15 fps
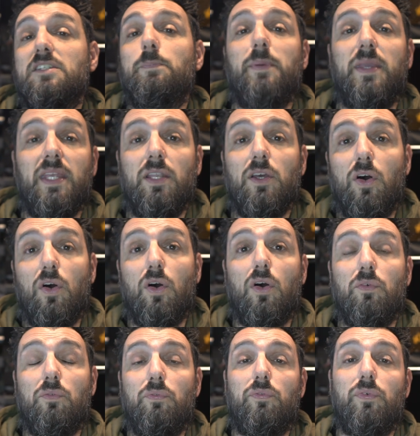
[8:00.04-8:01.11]
speed
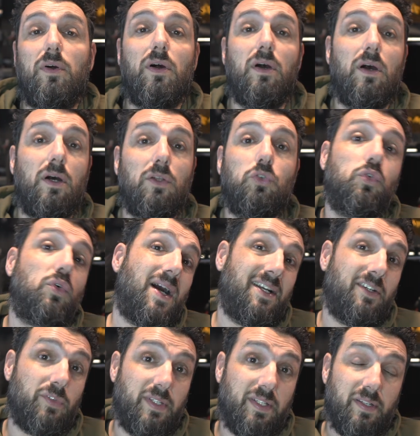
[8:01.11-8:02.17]
of
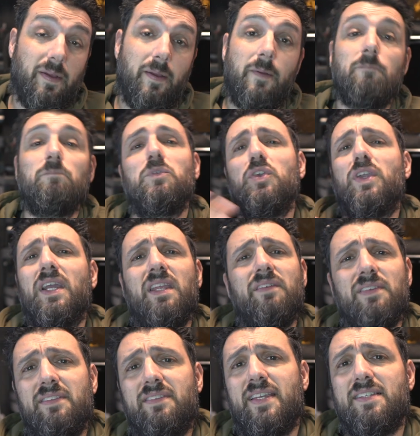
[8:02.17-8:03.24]
200. You can
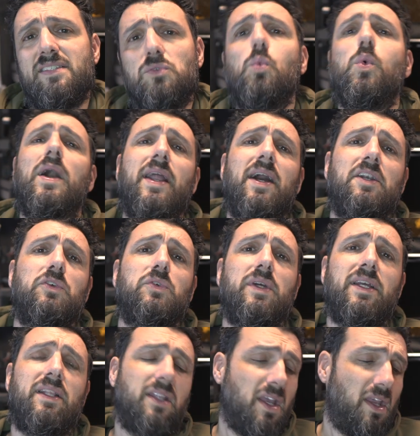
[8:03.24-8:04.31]
even test
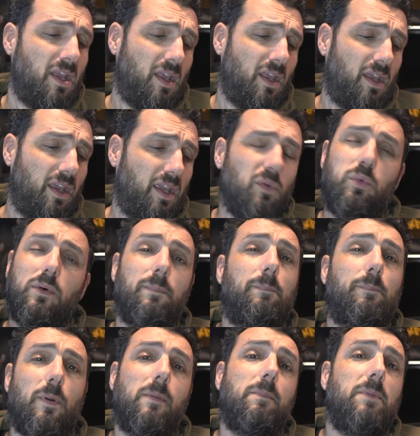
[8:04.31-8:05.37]
100. It will
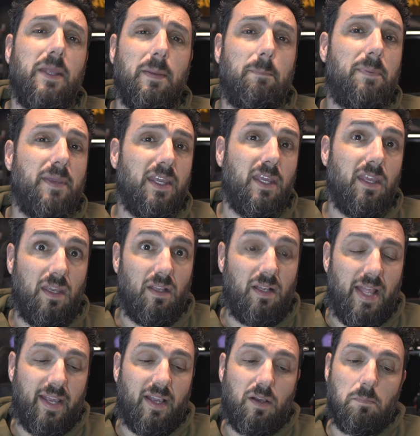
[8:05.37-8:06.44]
probably be
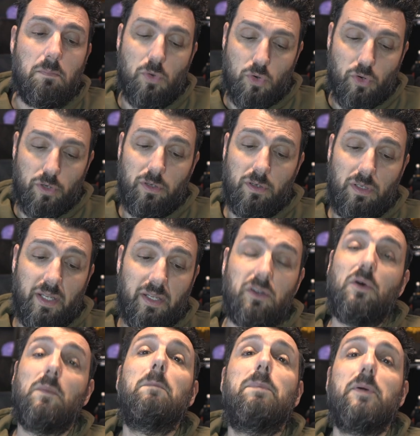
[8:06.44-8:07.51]
like more like,
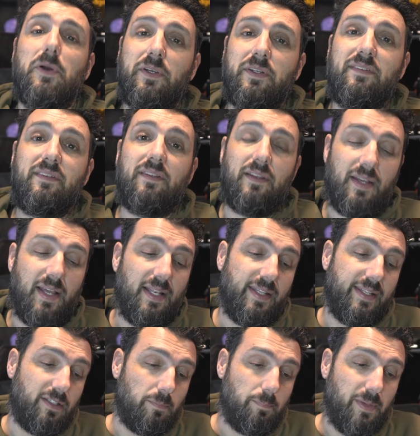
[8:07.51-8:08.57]
you know, burnt a
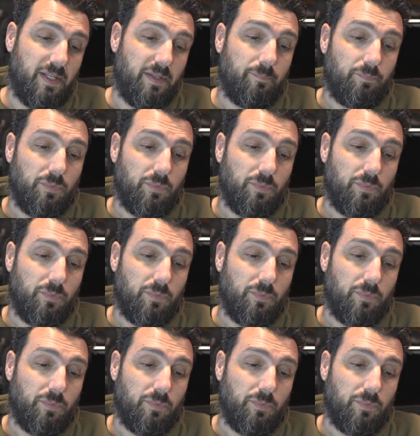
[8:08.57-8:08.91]
little bit.